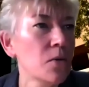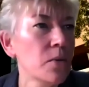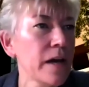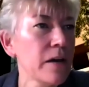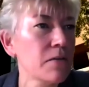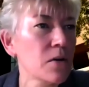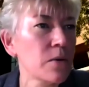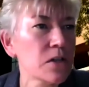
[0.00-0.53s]
We
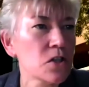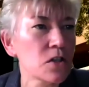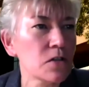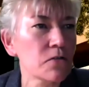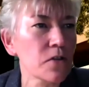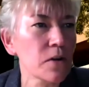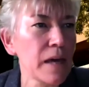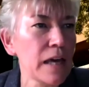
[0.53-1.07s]
have a question
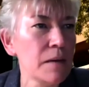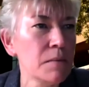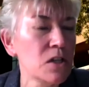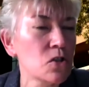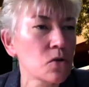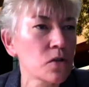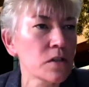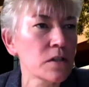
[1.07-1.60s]
from Amy
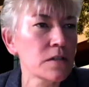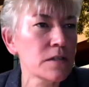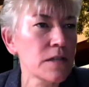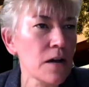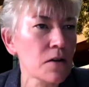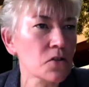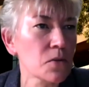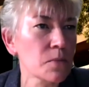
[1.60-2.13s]
Jordan.
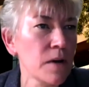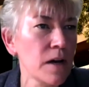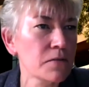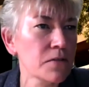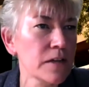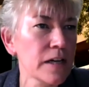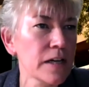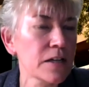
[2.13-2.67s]
Dr.
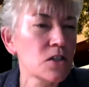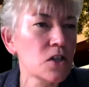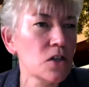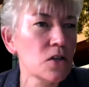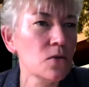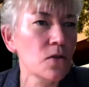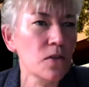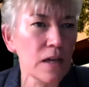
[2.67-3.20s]
Botvinick, do
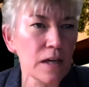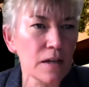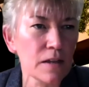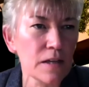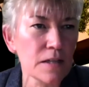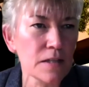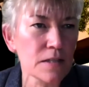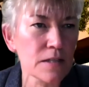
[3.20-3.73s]
you think
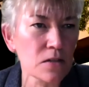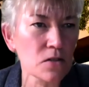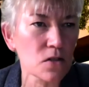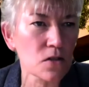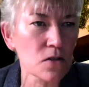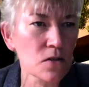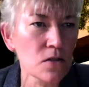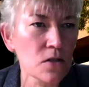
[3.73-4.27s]
these
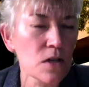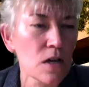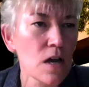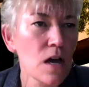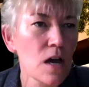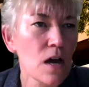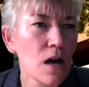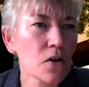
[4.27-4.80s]
sensors
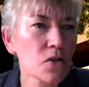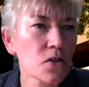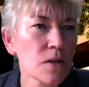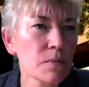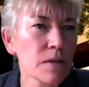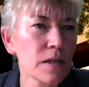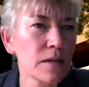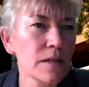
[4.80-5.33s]
are
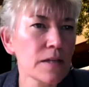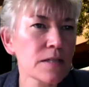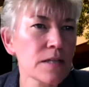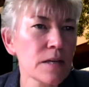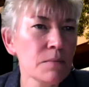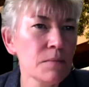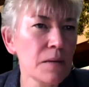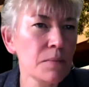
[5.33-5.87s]
something that
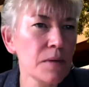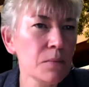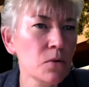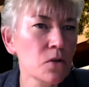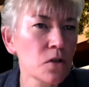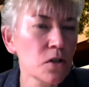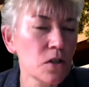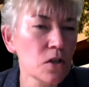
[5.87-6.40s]
someday
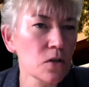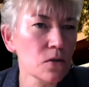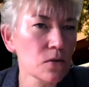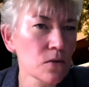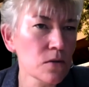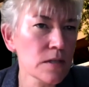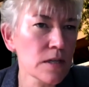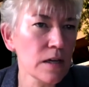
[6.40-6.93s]
people could
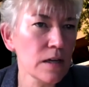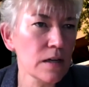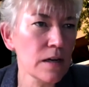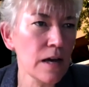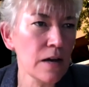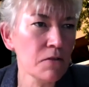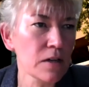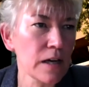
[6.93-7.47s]
use in
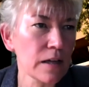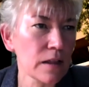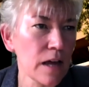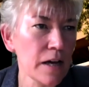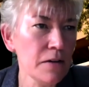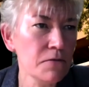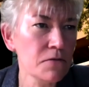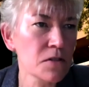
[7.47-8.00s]
everyday
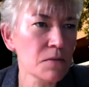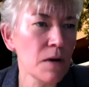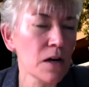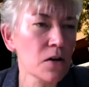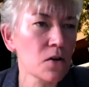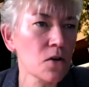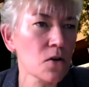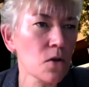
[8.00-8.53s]
life to
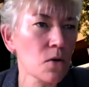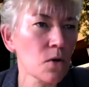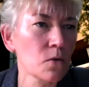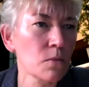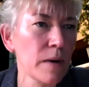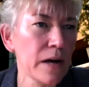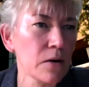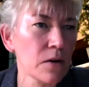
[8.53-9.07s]
monitor their
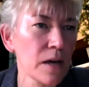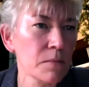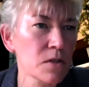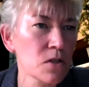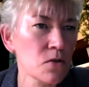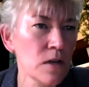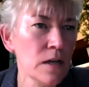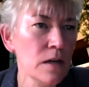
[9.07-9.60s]
own
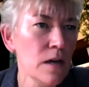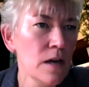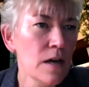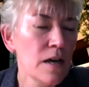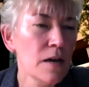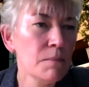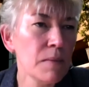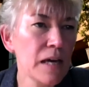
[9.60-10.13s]
biochemistry?
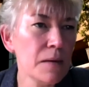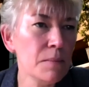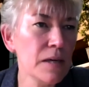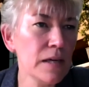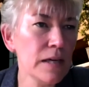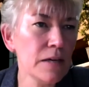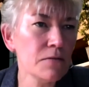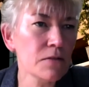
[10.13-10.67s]
Maybe
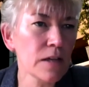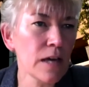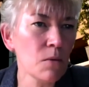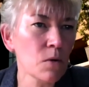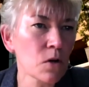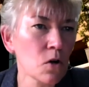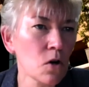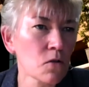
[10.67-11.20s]
even get
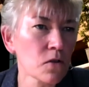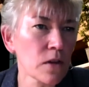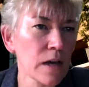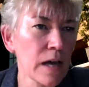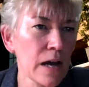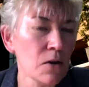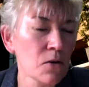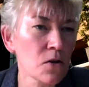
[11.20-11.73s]
one over the
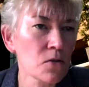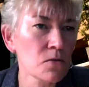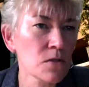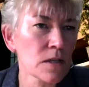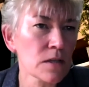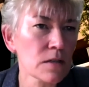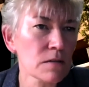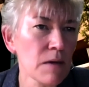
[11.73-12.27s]
counter
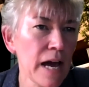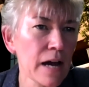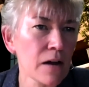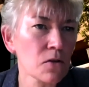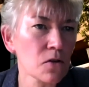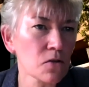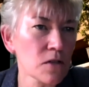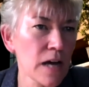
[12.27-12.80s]
to hack
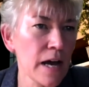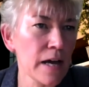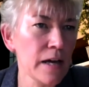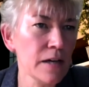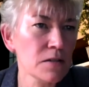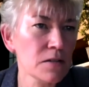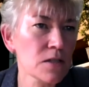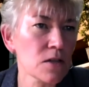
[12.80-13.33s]
their
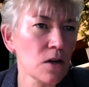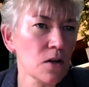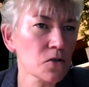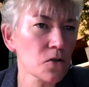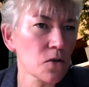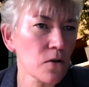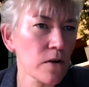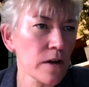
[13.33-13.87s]
diets,
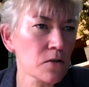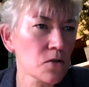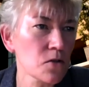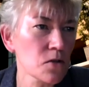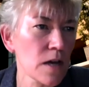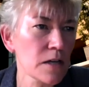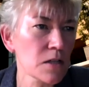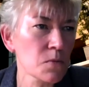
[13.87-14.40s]
alter their
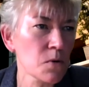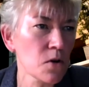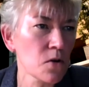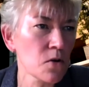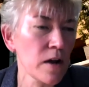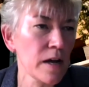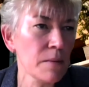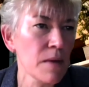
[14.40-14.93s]
exercise
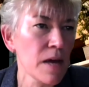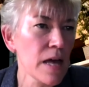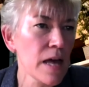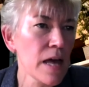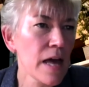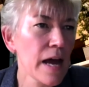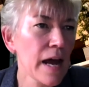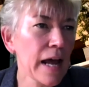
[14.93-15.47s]
program.
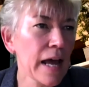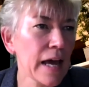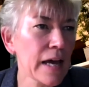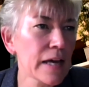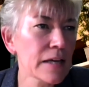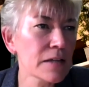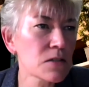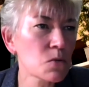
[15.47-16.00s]

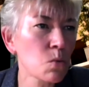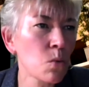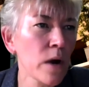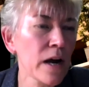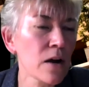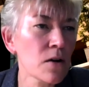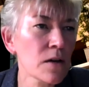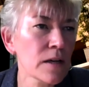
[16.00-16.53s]
And
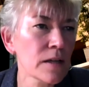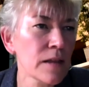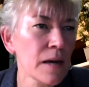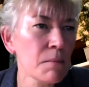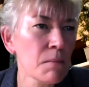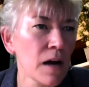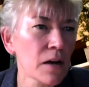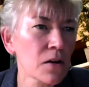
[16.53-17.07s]
where can they
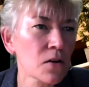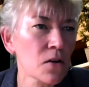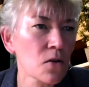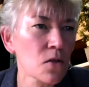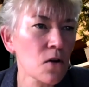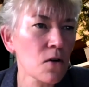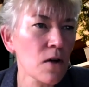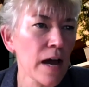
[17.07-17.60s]
monitor
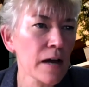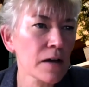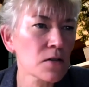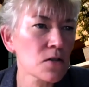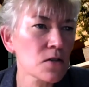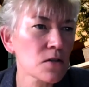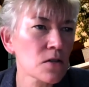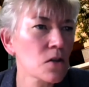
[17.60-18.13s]
their
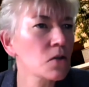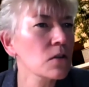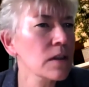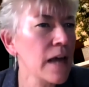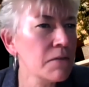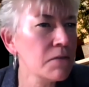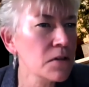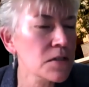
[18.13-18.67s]
ex their
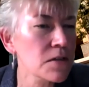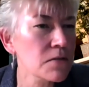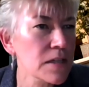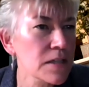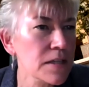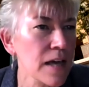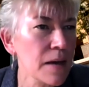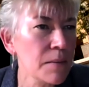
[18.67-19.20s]
levels of
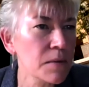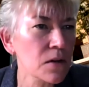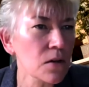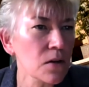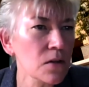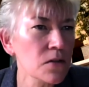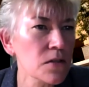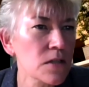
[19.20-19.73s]
these
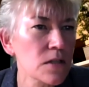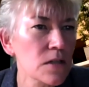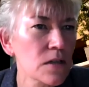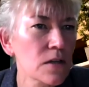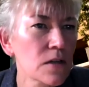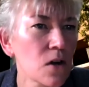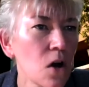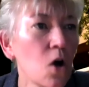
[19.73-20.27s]
chemicals?
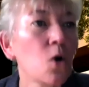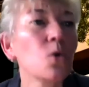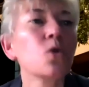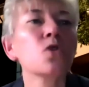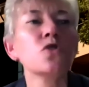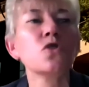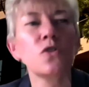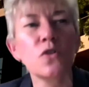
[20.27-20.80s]
Oh,
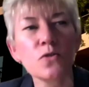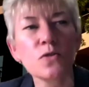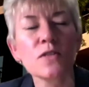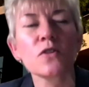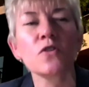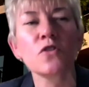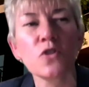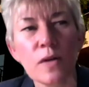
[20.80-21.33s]
could you use,
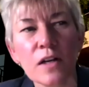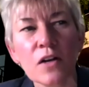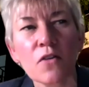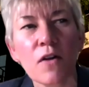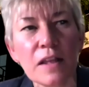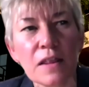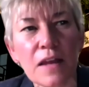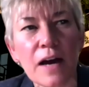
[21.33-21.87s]
could you
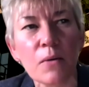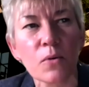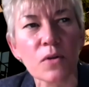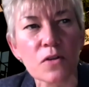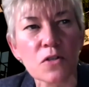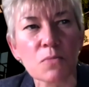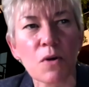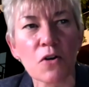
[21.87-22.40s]
integrate that with
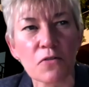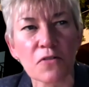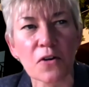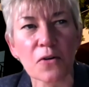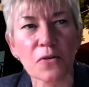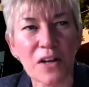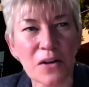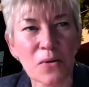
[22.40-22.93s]
a
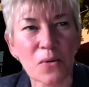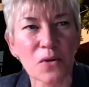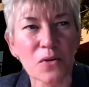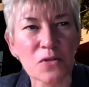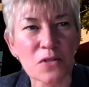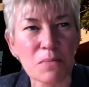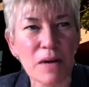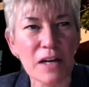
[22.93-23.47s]
smartphone in
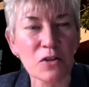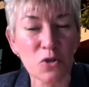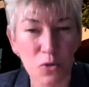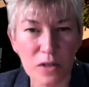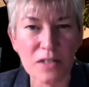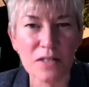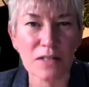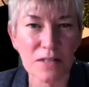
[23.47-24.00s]
order to make
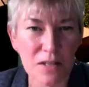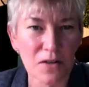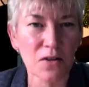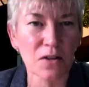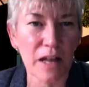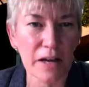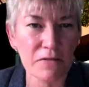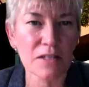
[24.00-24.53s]
choices that
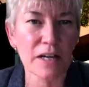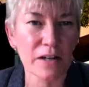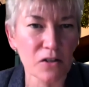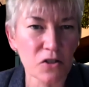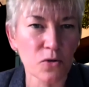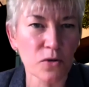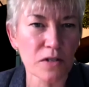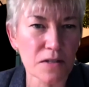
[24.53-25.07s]
are
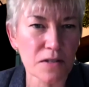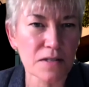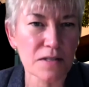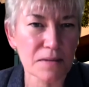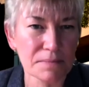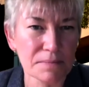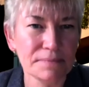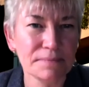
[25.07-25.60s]
lifestyle choices?